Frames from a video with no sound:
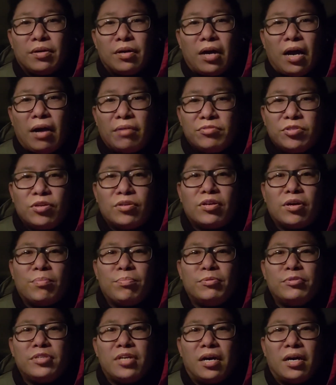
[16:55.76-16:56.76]
after a
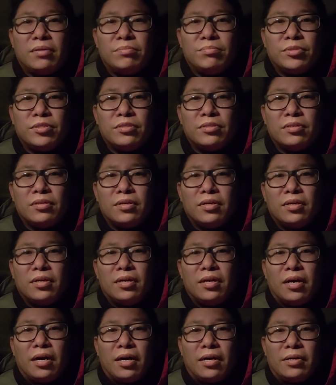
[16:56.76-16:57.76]
couple times,
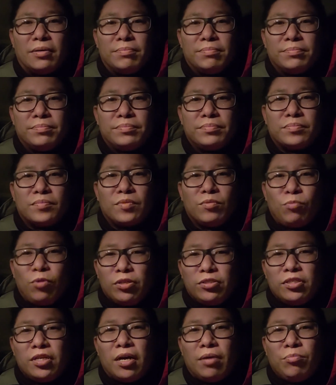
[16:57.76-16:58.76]
um,
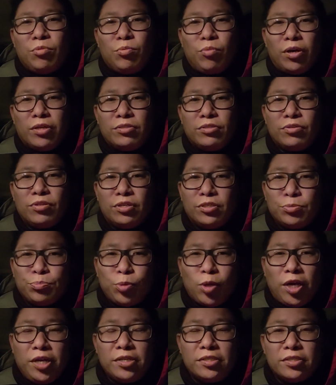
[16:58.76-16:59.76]
one time we went to this
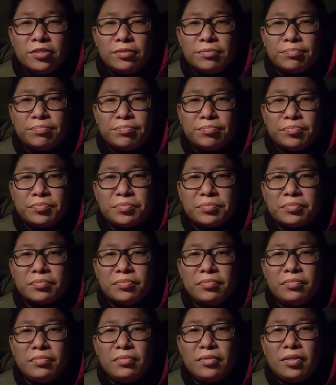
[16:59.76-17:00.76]
place,
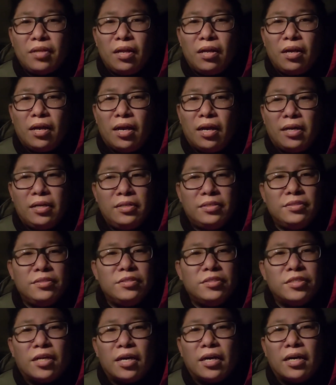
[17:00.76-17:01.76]

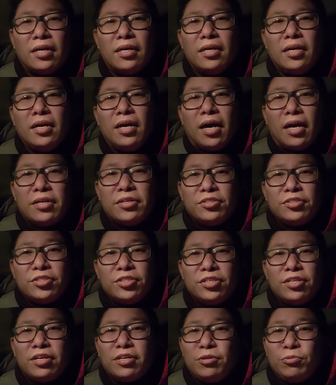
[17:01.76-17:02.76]
and uh, I
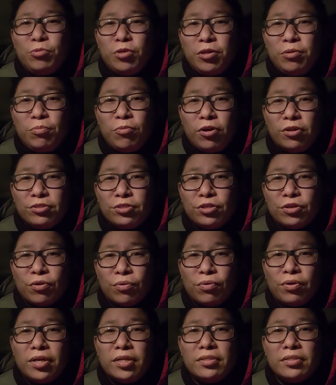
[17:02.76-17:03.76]
see that he really wanted to
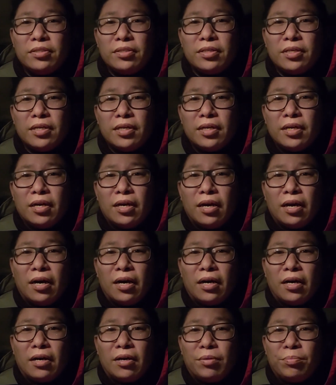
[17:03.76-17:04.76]
go in.
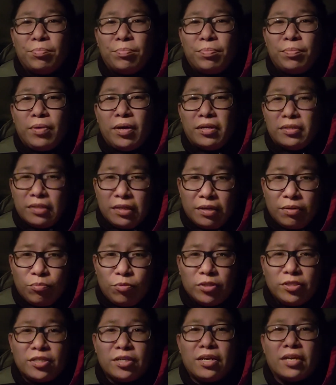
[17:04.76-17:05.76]
Uh, and then
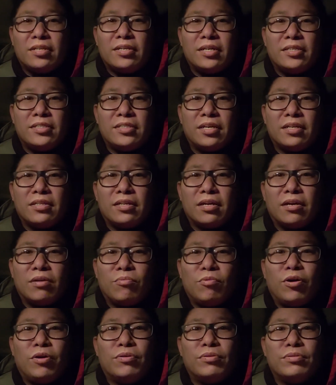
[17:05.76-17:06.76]
once again, I said that,
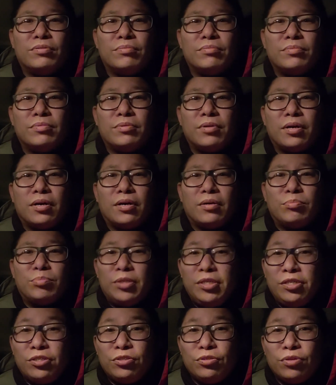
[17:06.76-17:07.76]
well, uh,
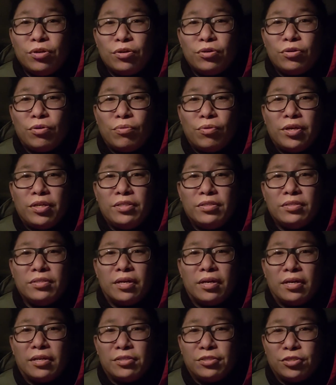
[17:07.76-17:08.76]
please do not go in.
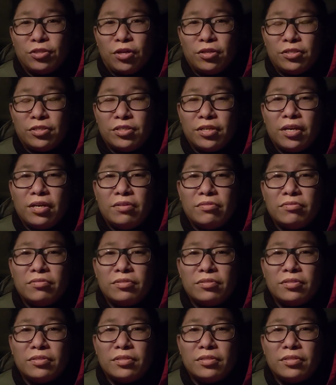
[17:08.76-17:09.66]
Uh, it's not safe.